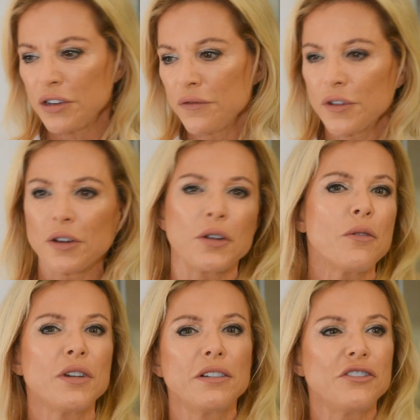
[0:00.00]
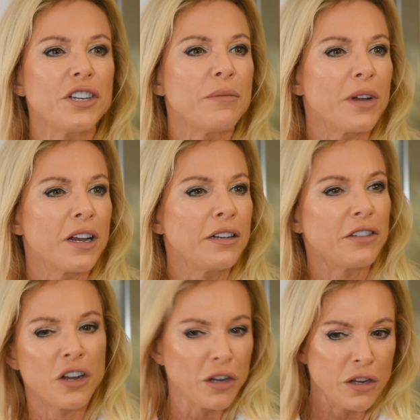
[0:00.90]
you've got to go in the gym
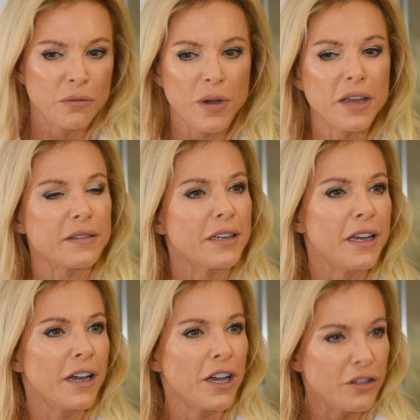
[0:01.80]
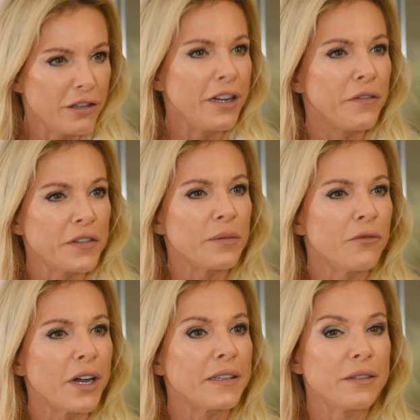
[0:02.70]
and in the weight and lift
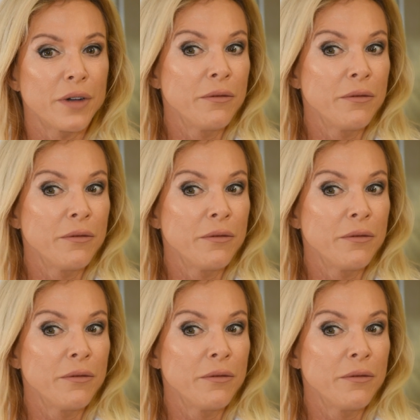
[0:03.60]
some weights.